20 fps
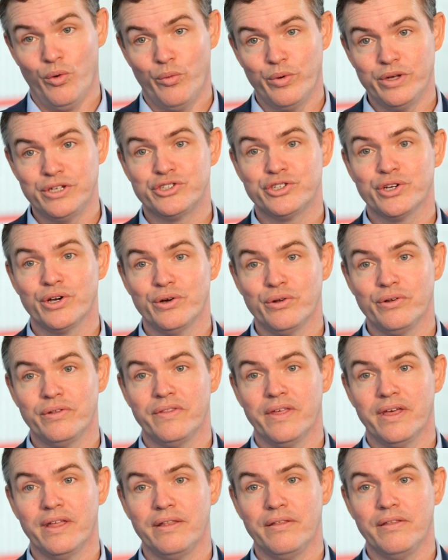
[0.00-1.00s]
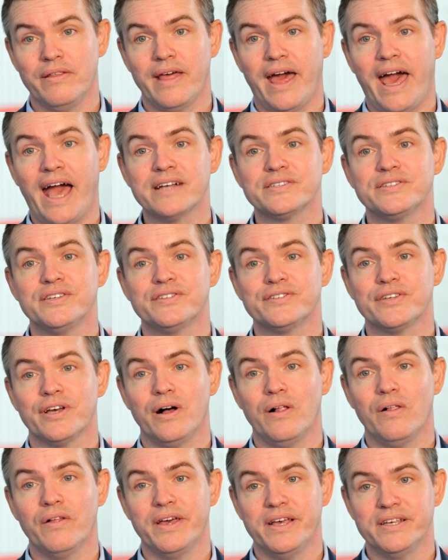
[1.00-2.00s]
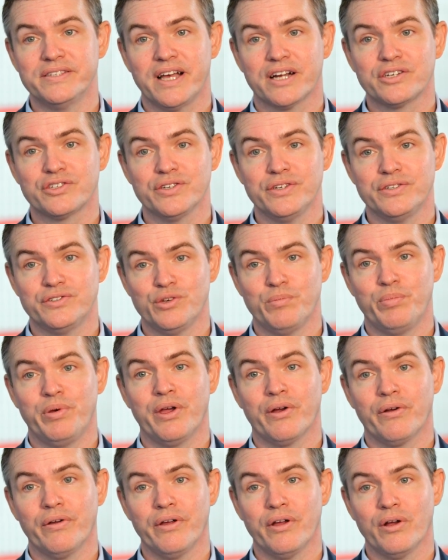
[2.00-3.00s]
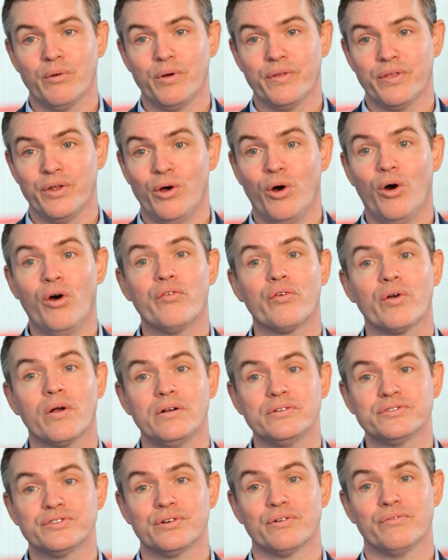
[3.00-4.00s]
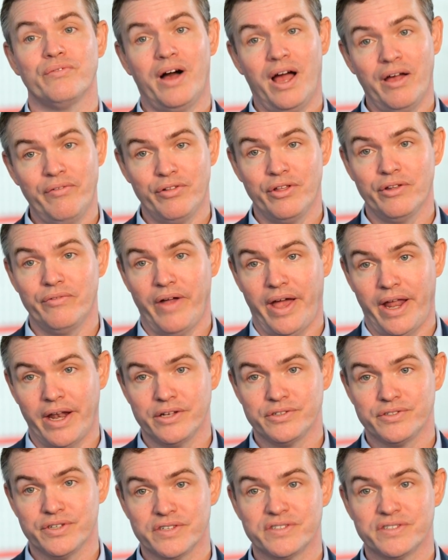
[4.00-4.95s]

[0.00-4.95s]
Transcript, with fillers: we showed that Axi-cel is actually superior with an overall survival advantage,